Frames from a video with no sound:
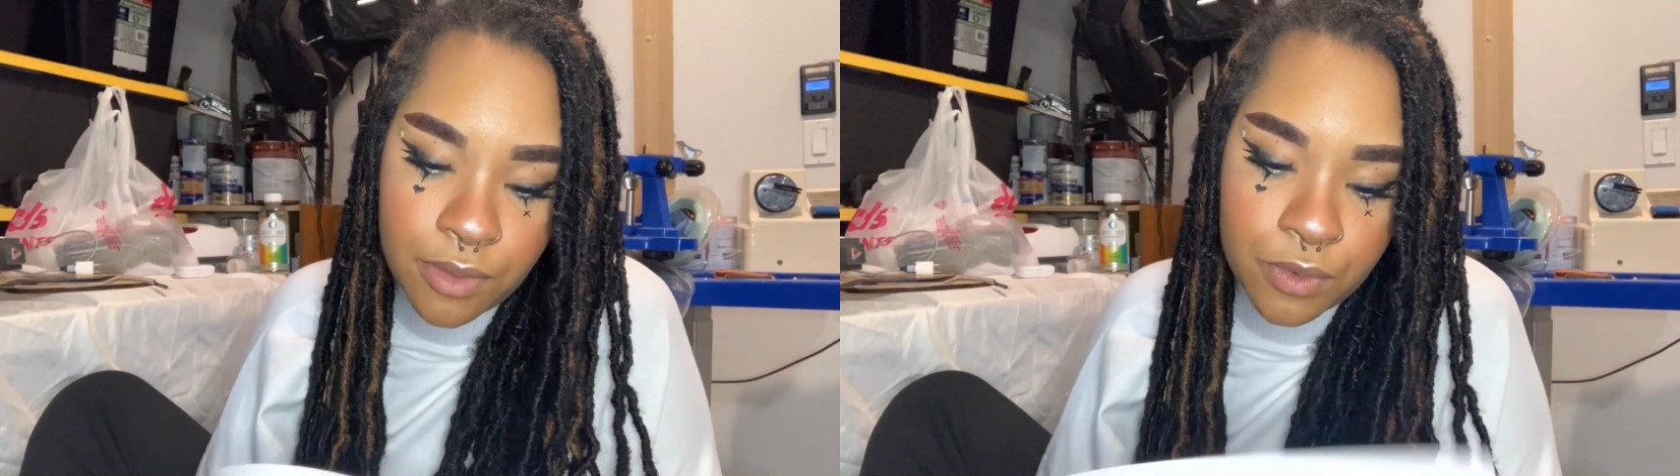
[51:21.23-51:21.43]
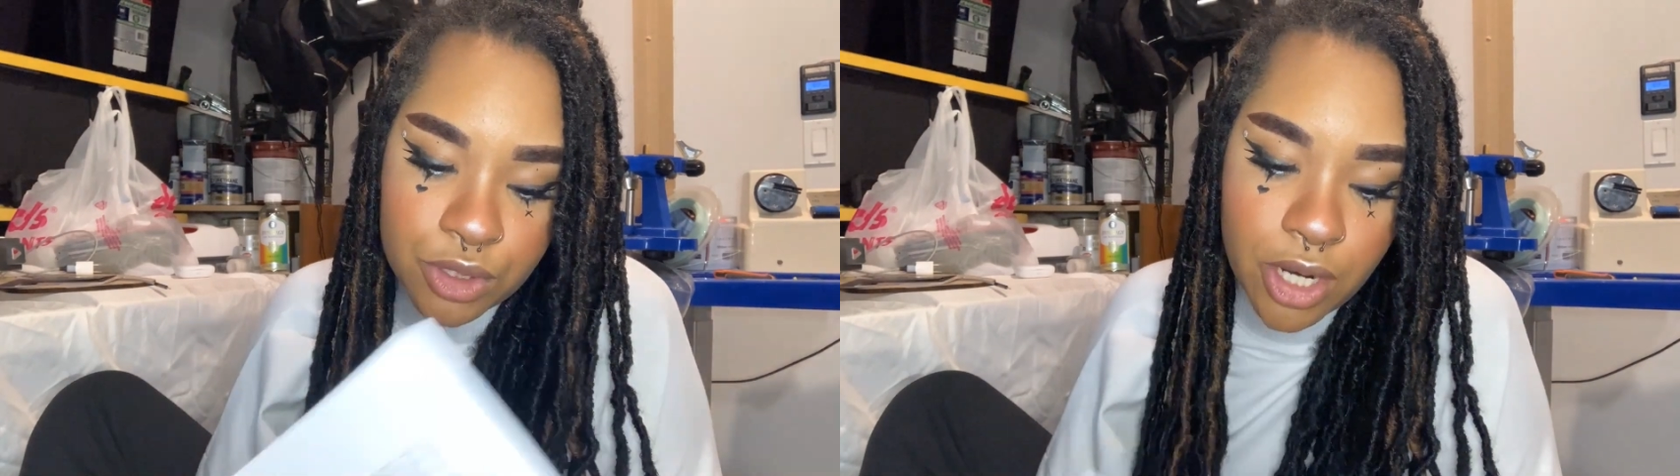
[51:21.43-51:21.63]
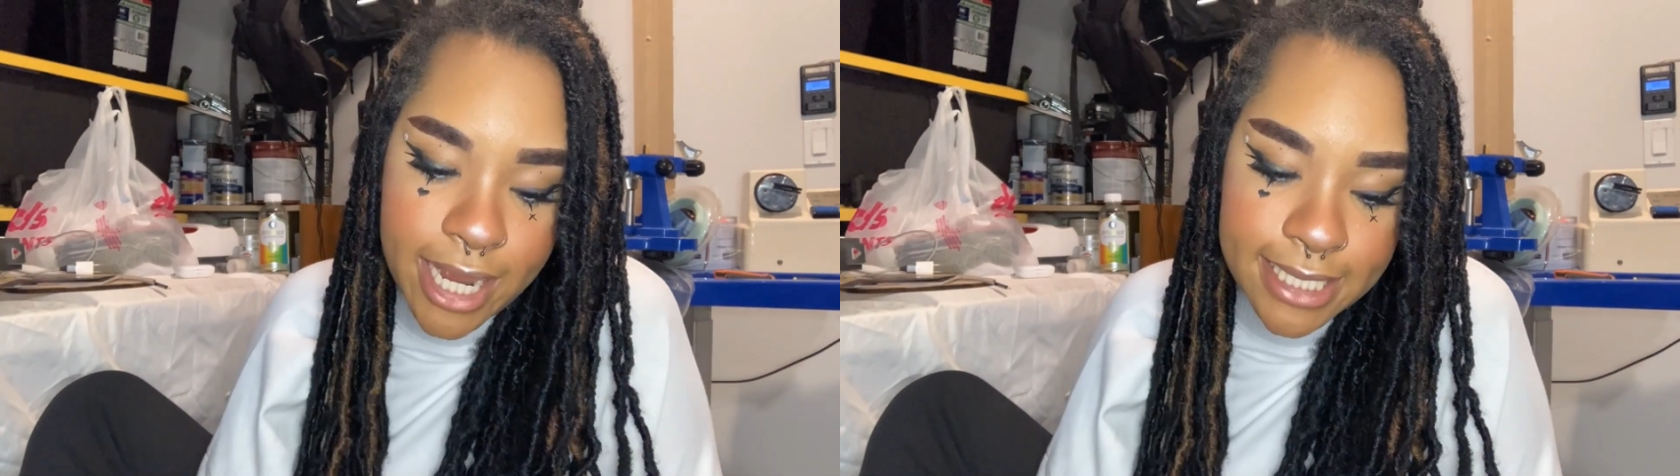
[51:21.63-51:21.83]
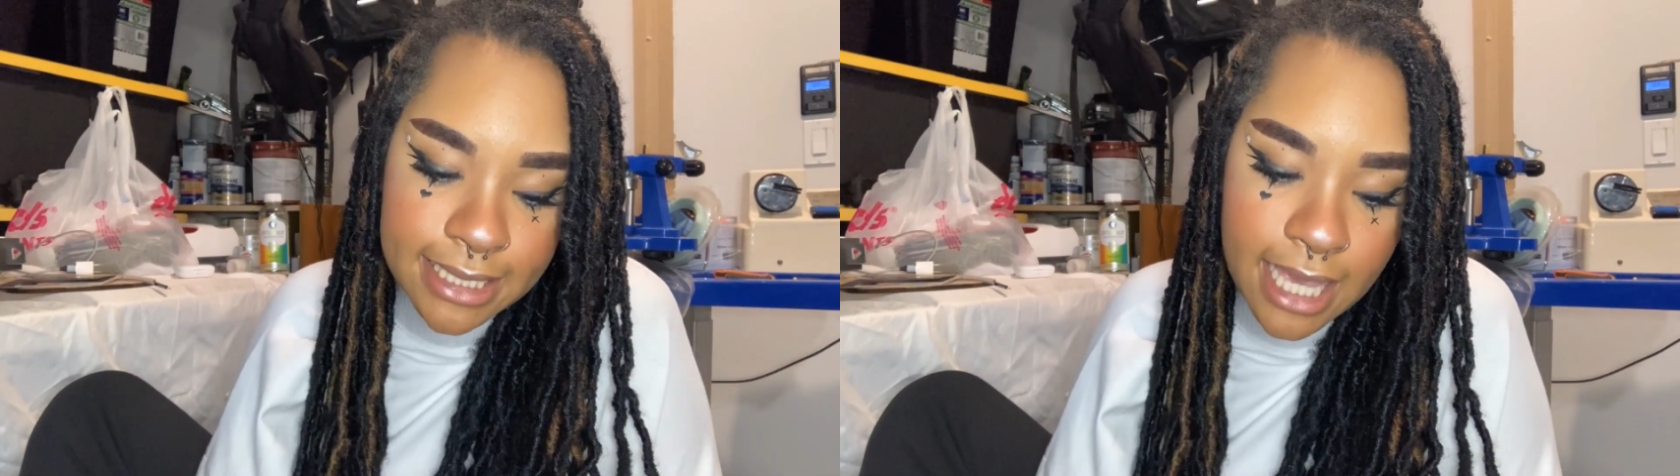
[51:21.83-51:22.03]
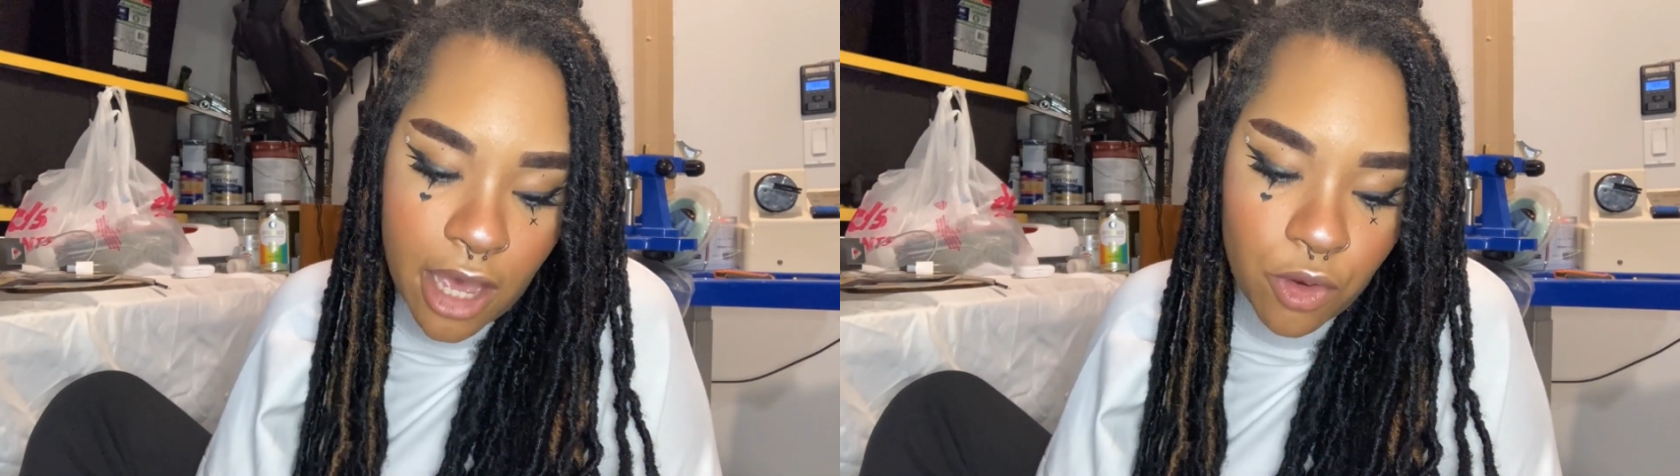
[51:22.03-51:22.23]
was
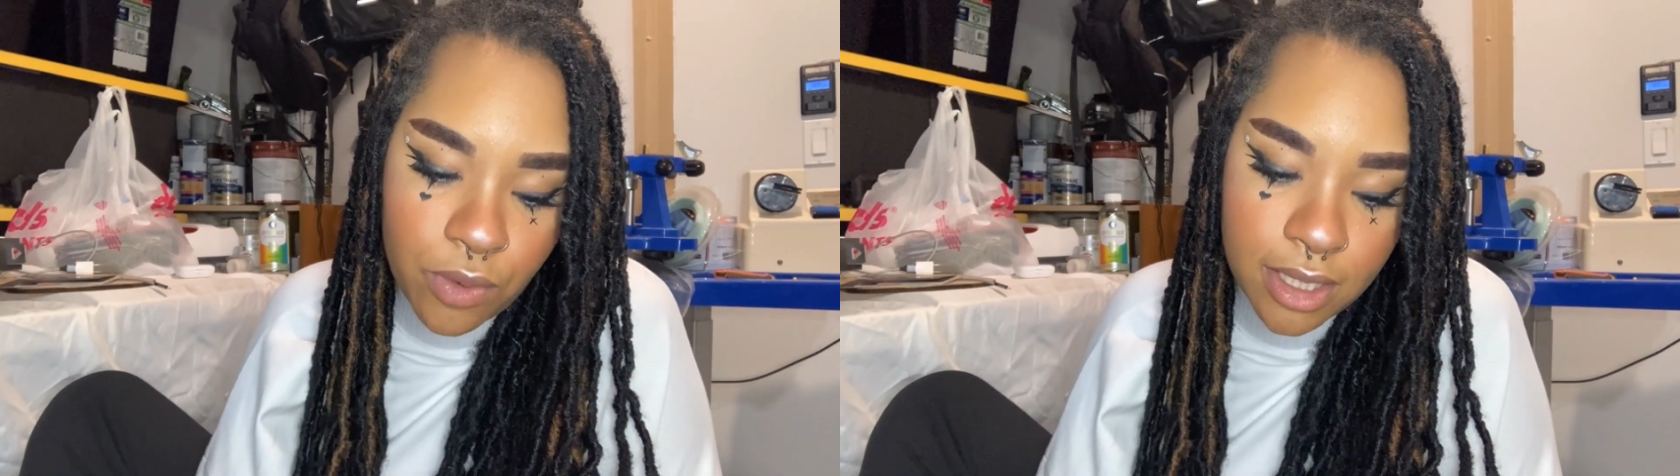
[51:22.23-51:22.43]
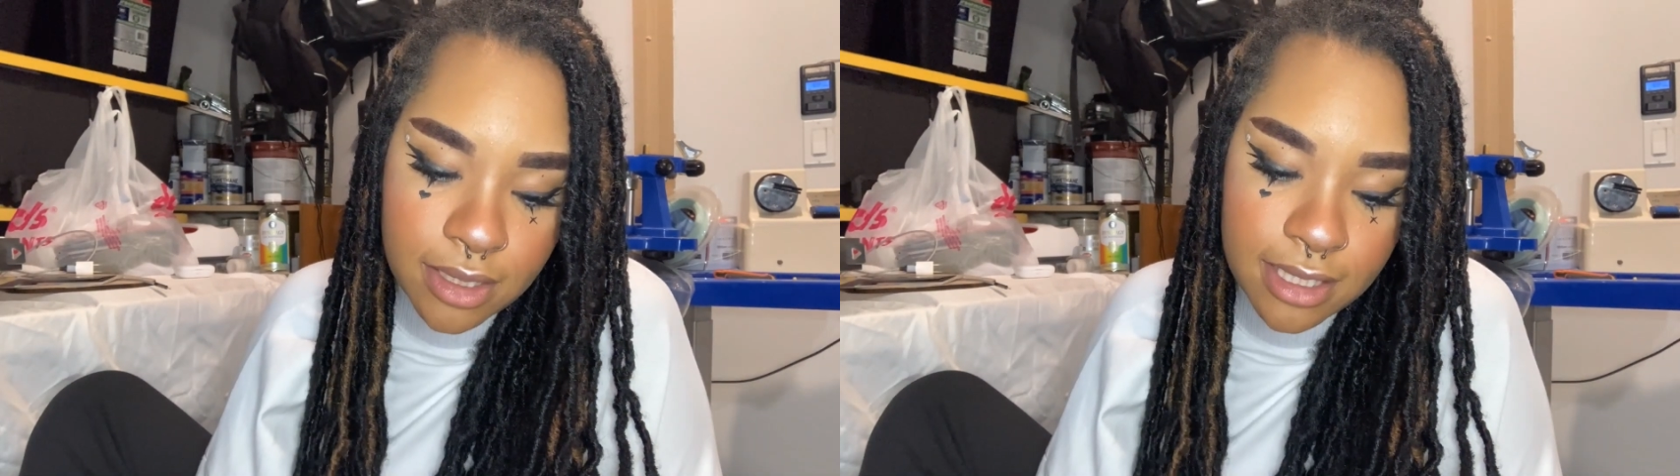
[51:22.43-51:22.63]
crazy how quickly